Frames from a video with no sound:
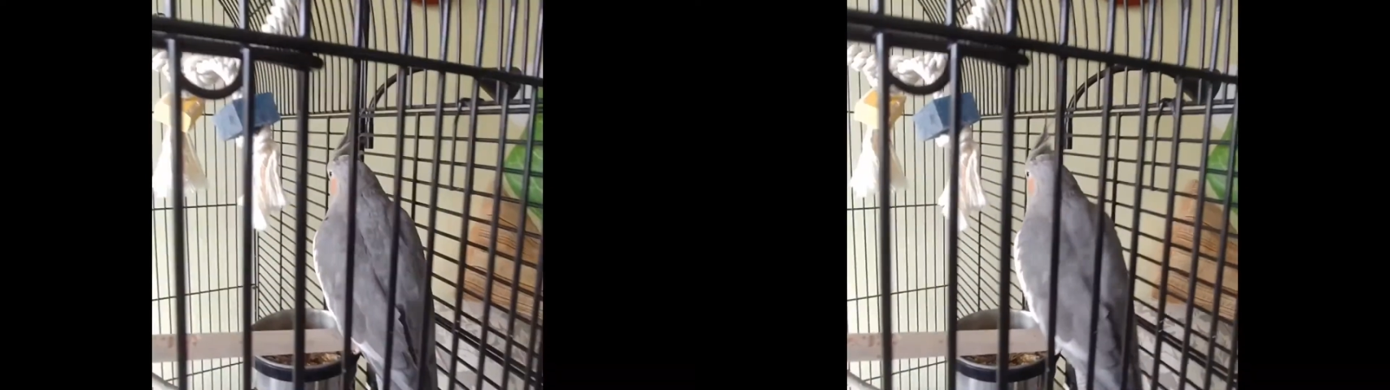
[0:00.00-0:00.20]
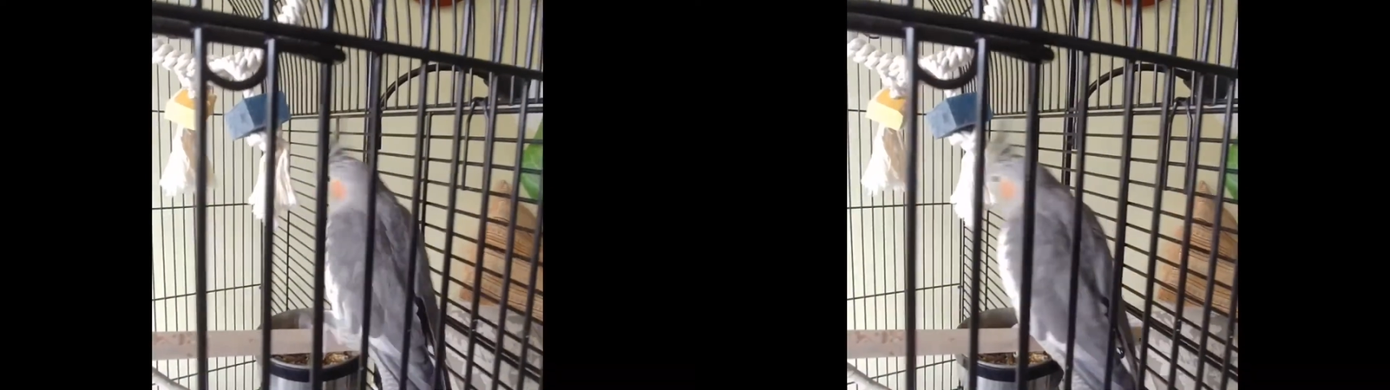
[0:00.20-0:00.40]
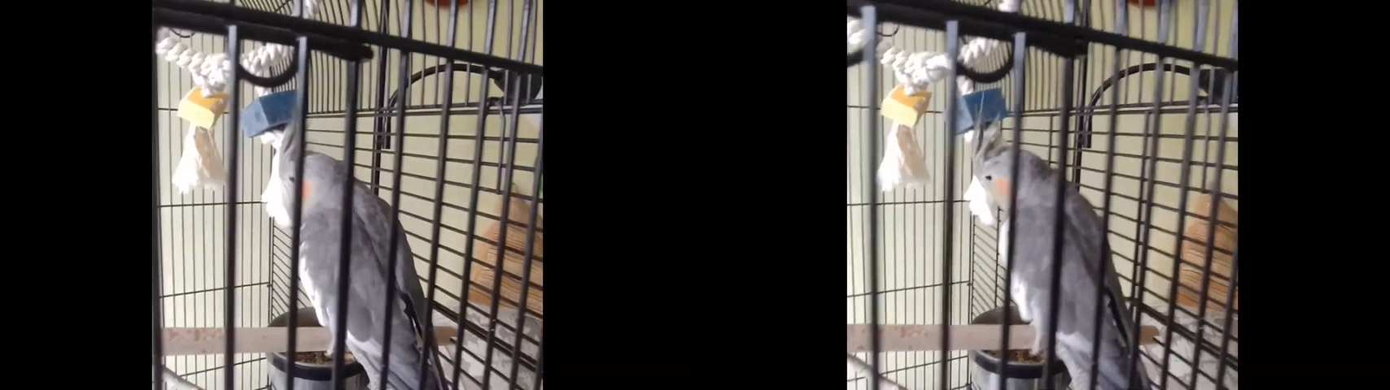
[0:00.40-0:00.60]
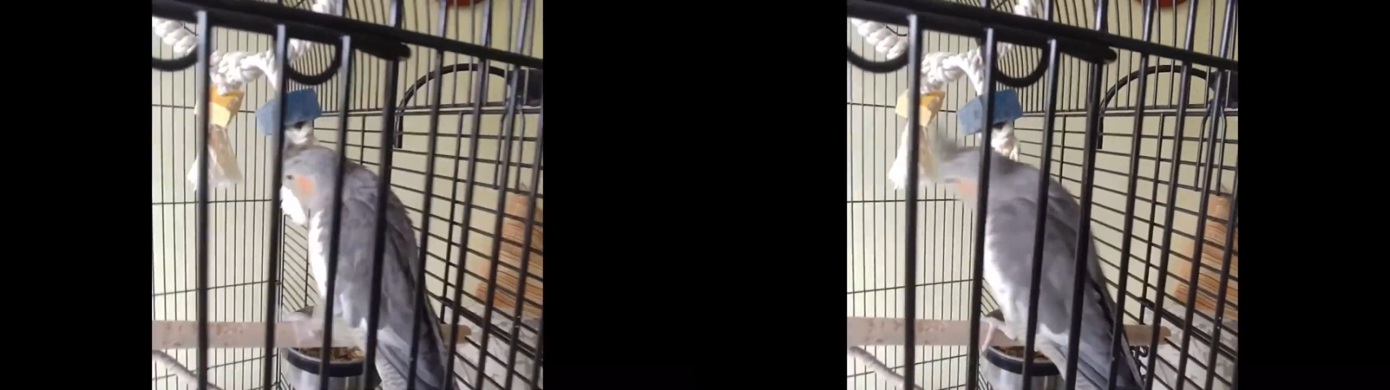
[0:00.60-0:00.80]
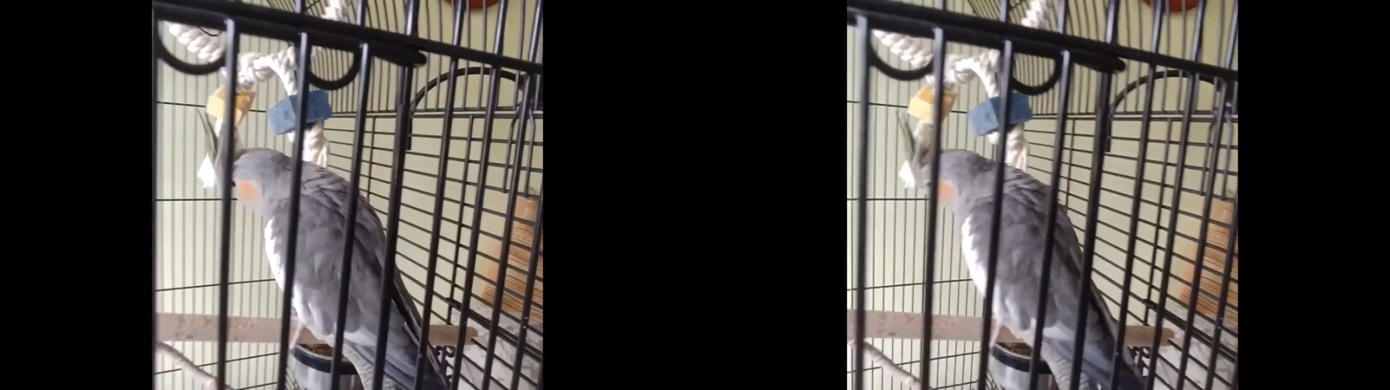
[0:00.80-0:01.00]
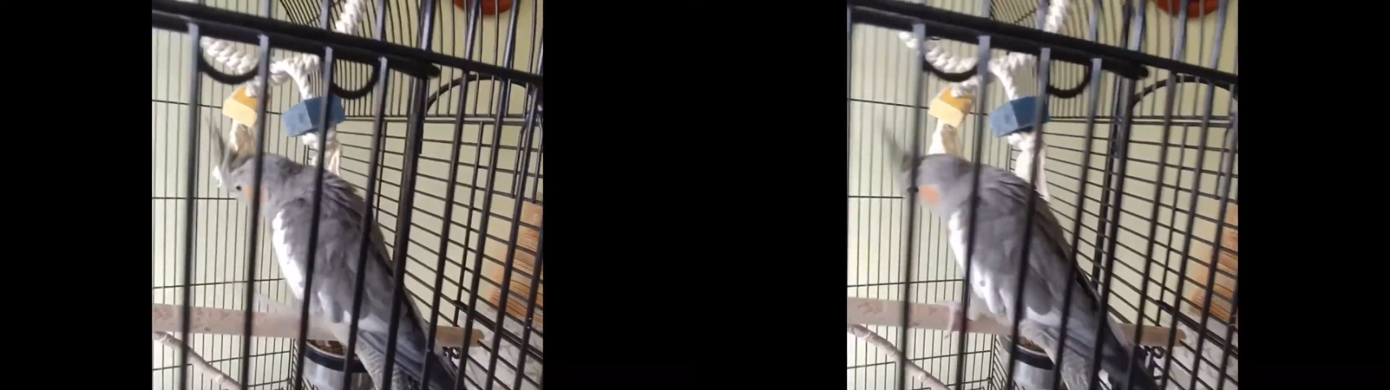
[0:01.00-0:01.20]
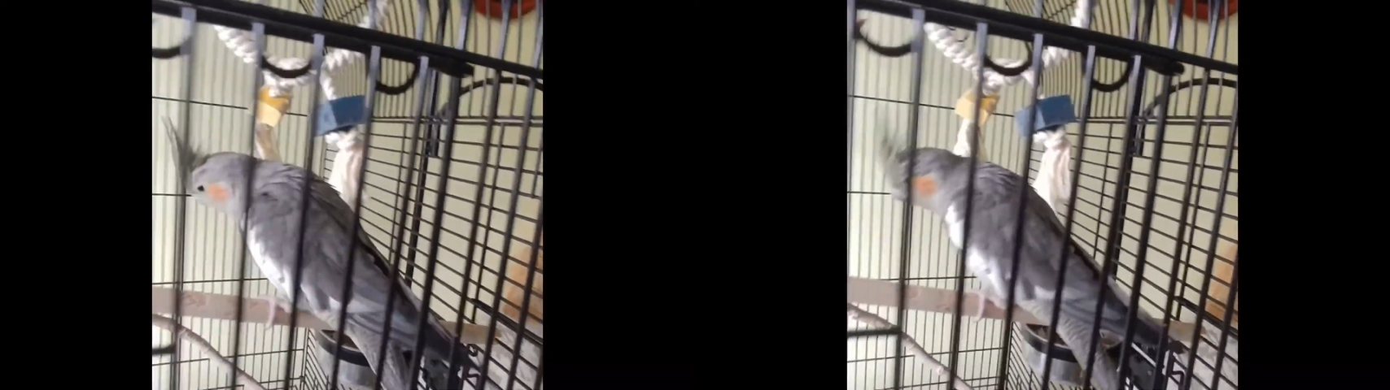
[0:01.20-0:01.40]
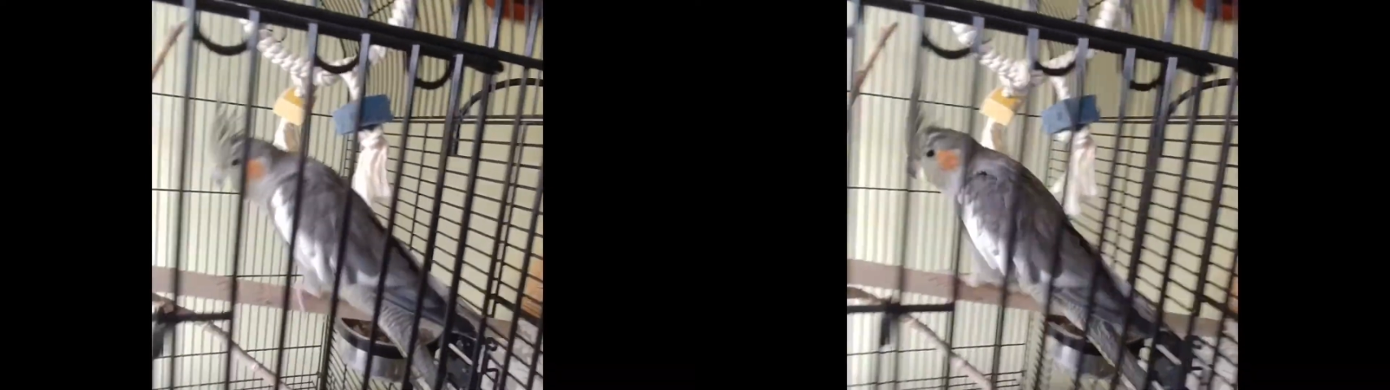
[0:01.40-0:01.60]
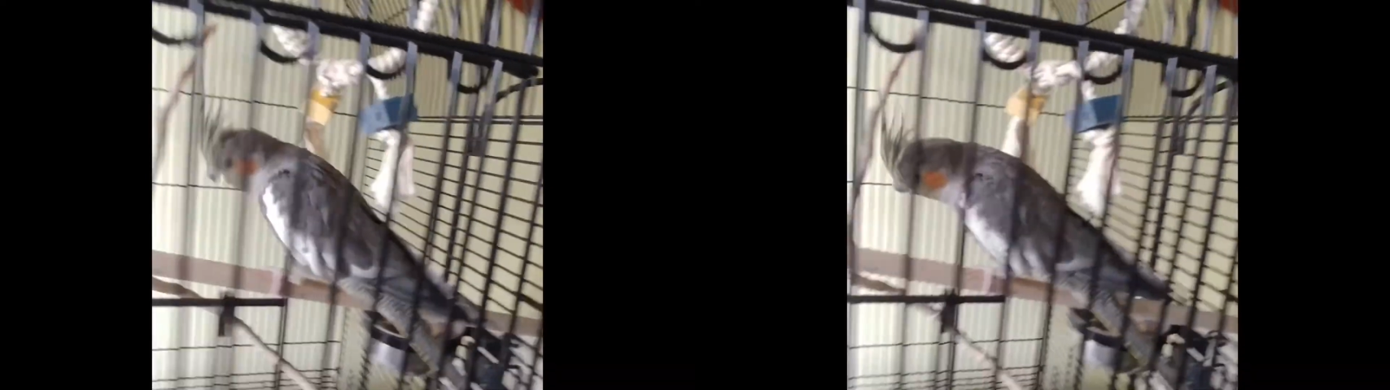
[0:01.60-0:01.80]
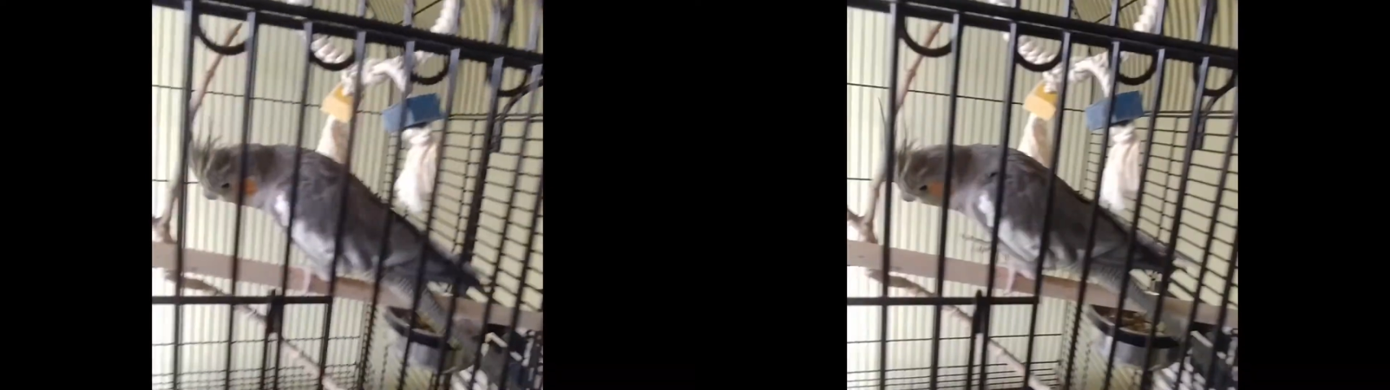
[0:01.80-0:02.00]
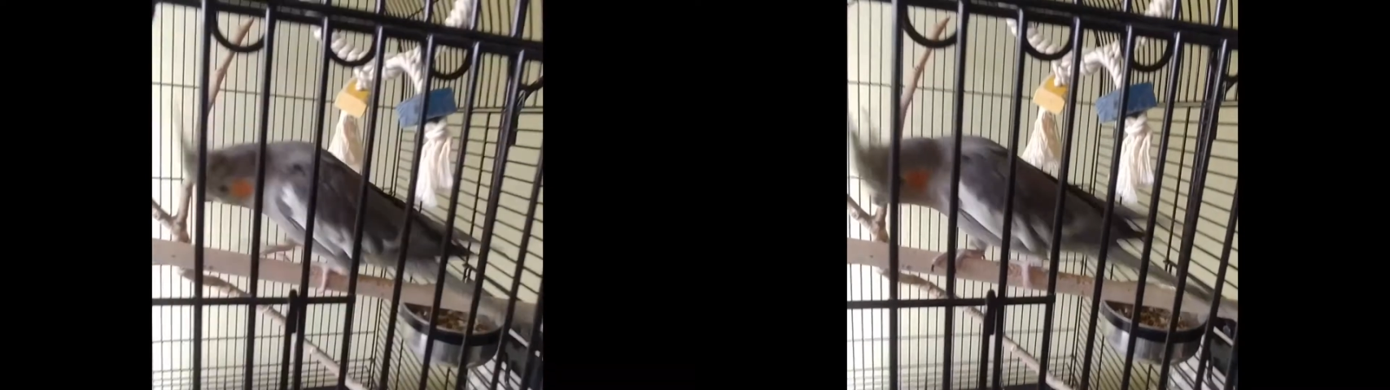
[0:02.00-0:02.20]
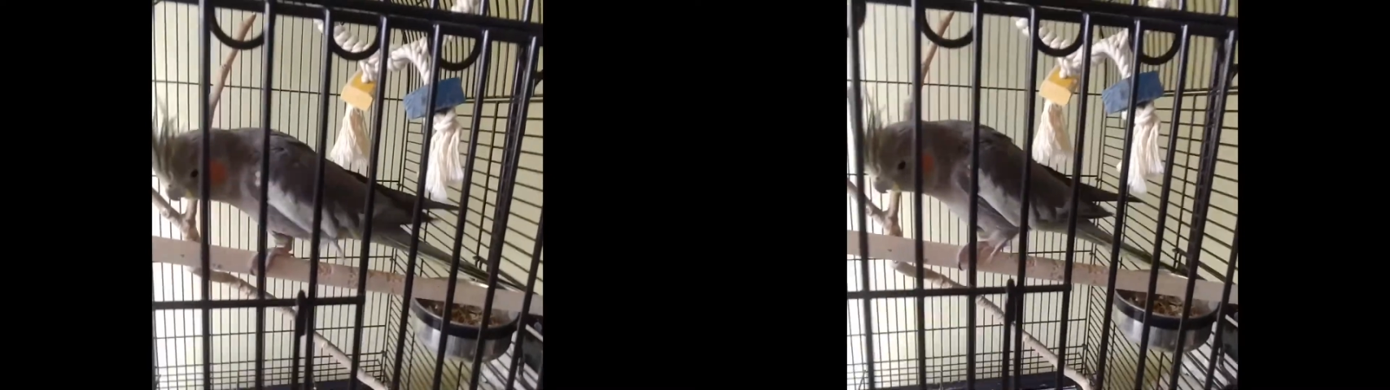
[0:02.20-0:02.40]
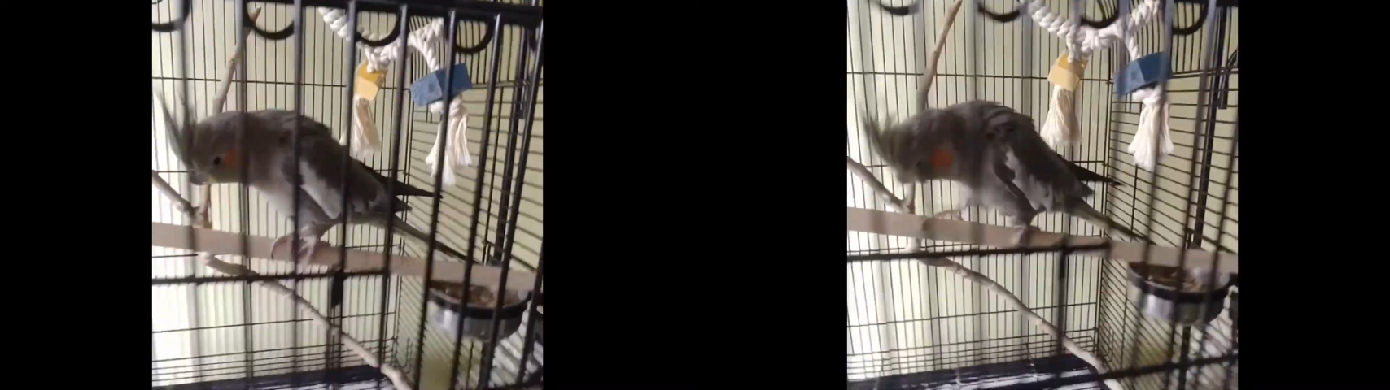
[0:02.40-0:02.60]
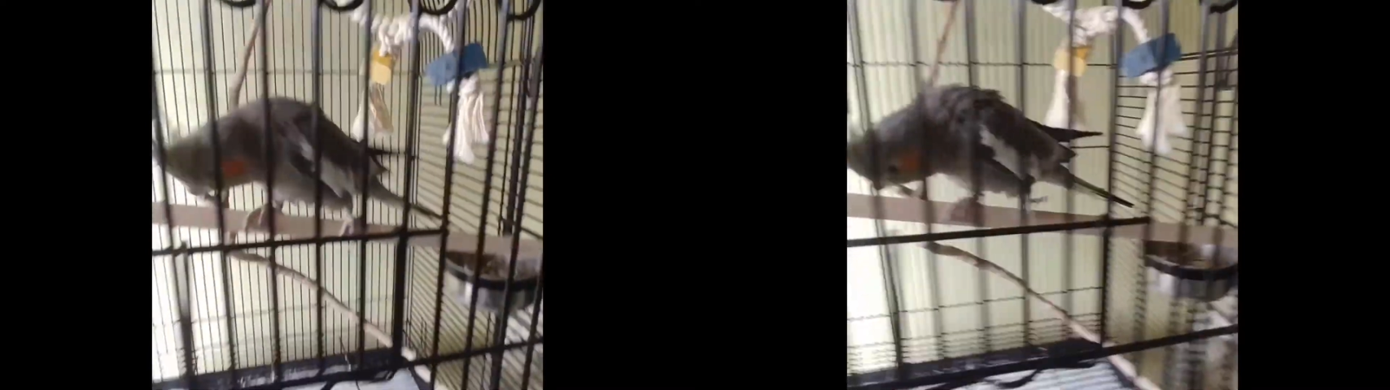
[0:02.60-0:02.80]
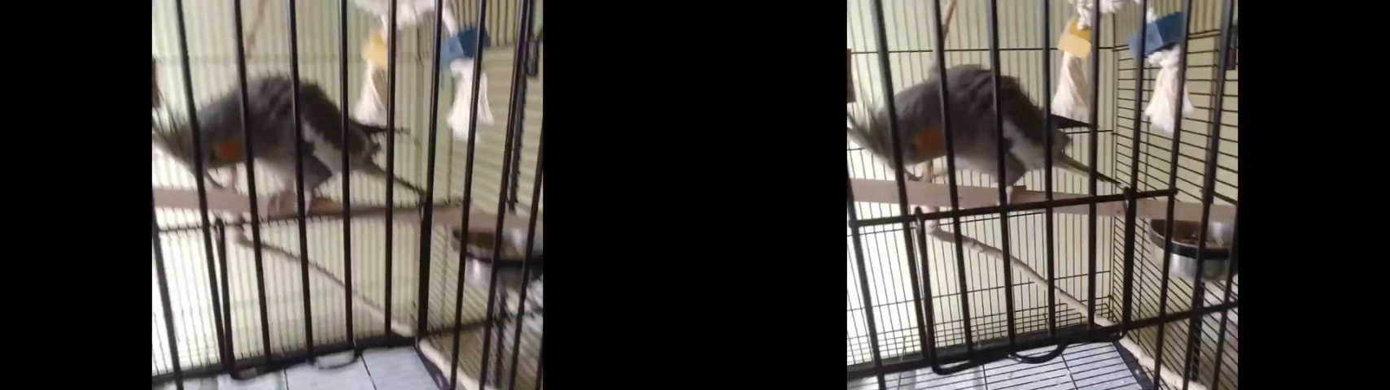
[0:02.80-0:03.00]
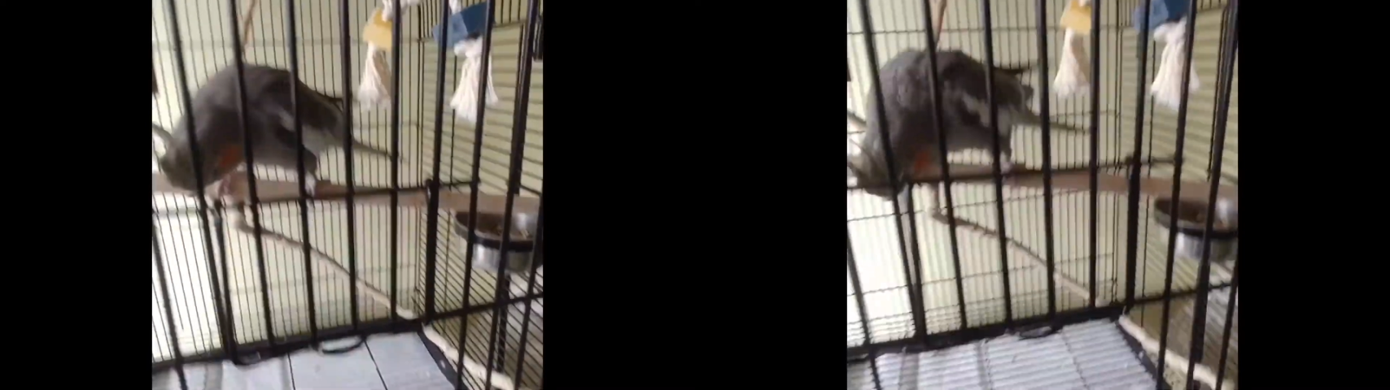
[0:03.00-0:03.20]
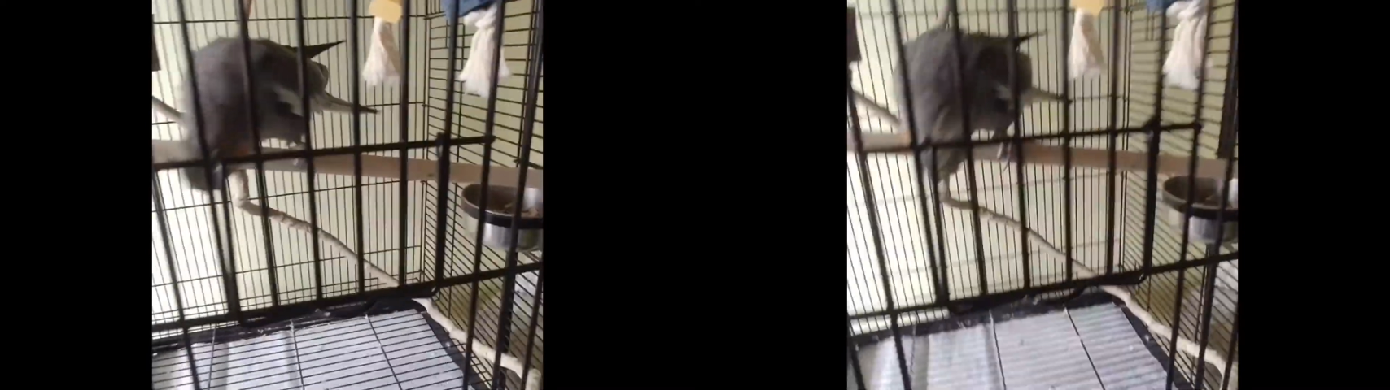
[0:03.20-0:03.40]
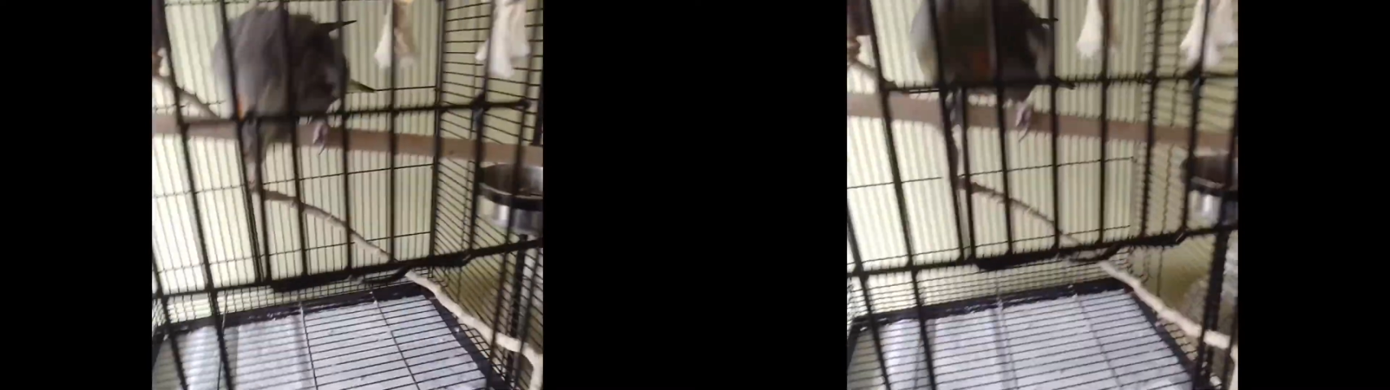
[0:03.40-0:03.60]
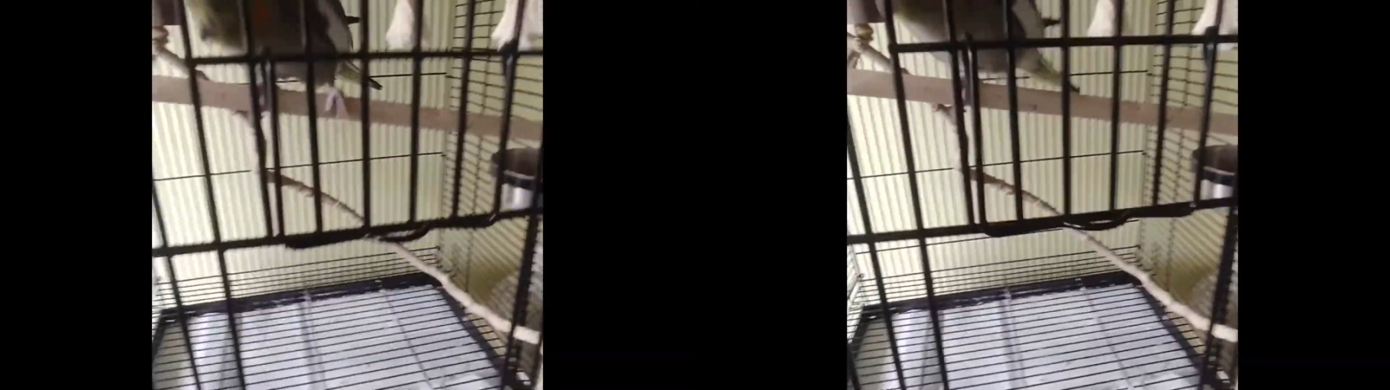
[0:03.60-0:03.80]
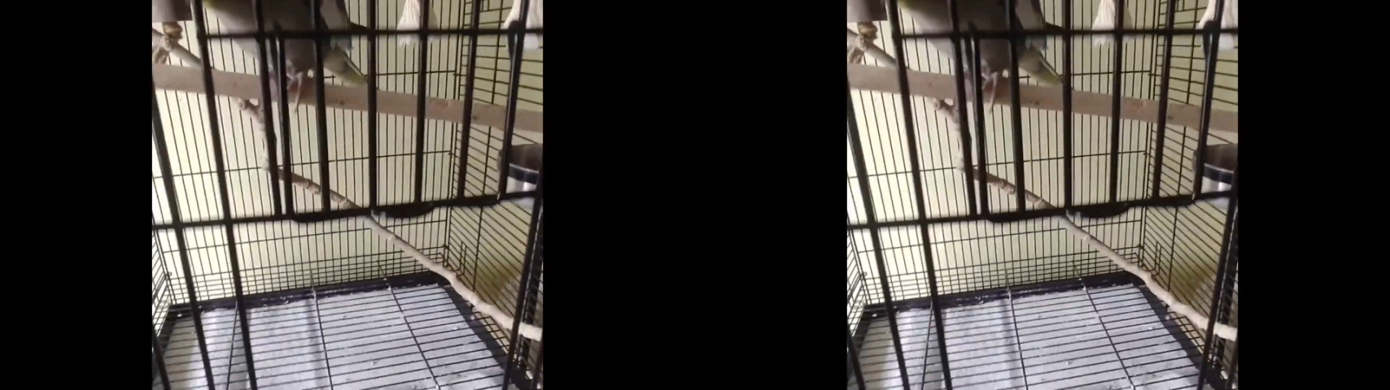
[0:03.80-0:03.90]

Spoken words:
No face is visible, so there are no lips to read.